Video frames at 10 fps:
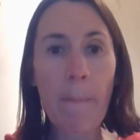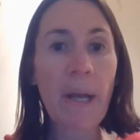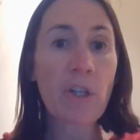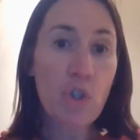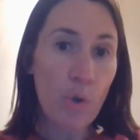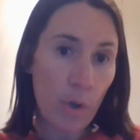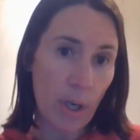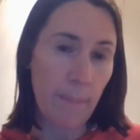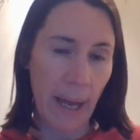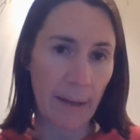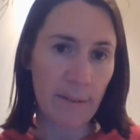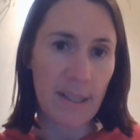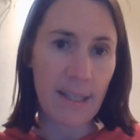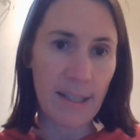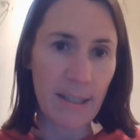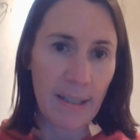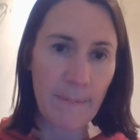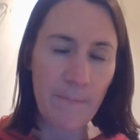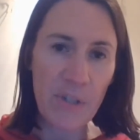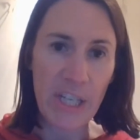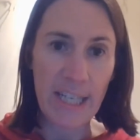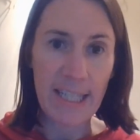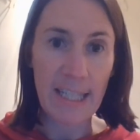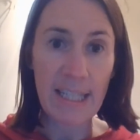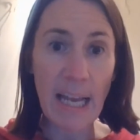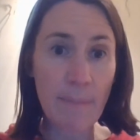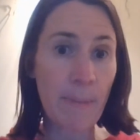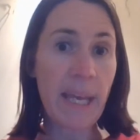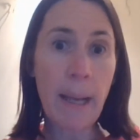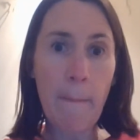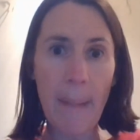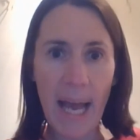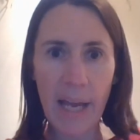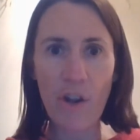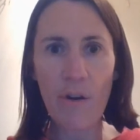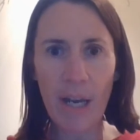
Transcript: but talk about Jesus as being a man who